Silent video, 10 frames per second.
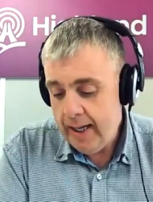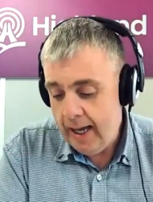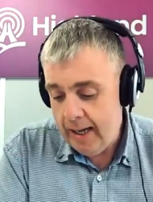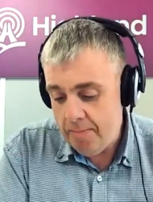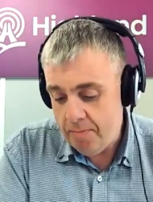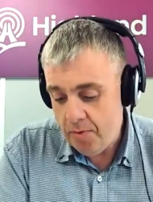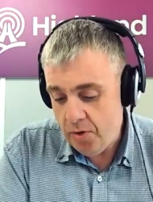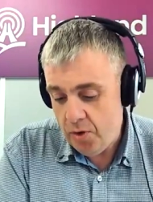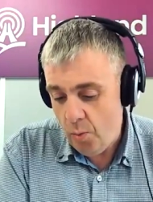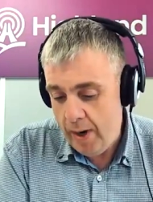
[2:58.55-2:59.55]

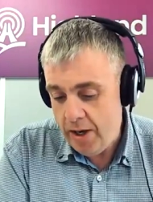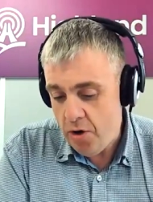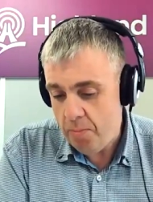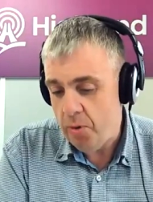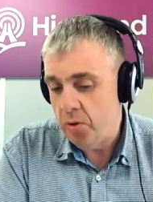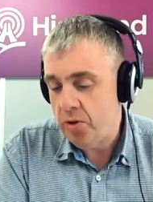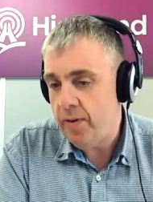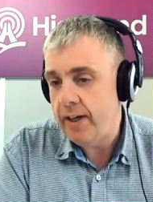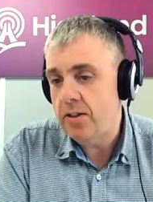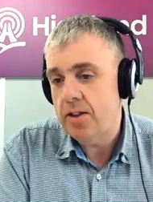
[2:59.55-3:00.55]
um, the way you approach
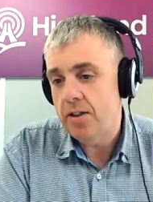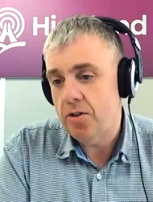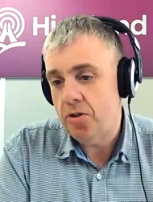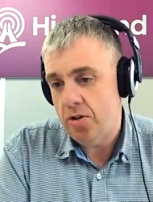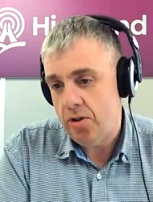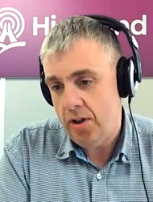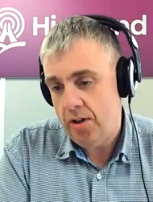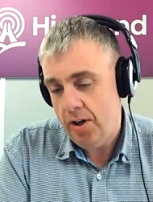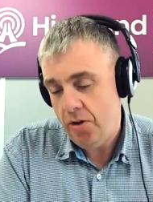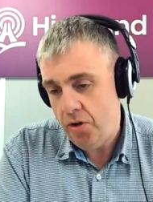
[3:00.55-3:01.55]
fights since it's such
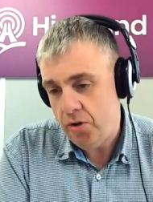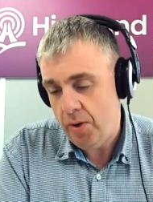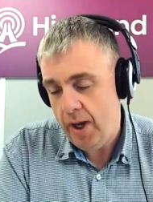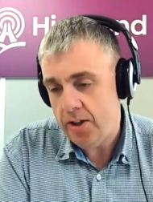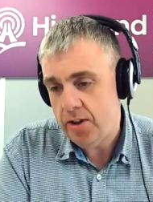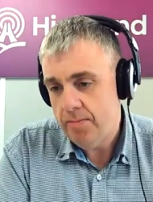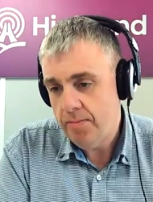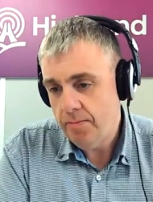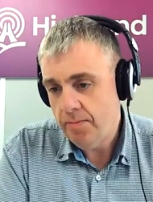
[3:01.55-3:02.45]
a, a huge occasion?